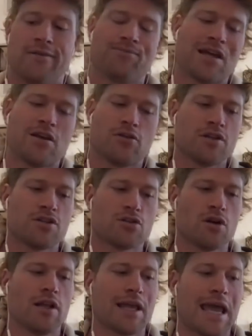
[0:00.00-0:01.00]
I know these
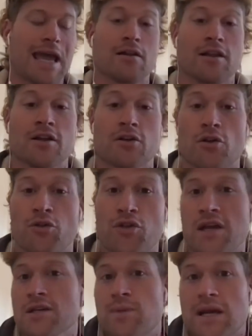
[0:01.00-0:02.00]
are all like analytical
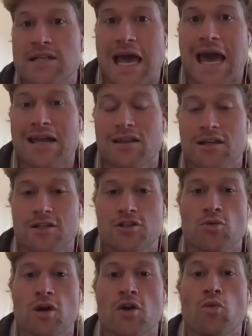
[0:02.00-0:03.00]
things, but as athletes
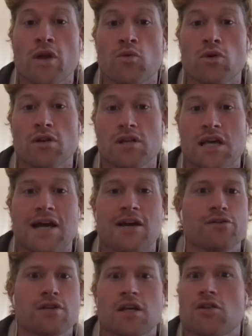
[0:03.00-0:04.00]
who want to win world titles,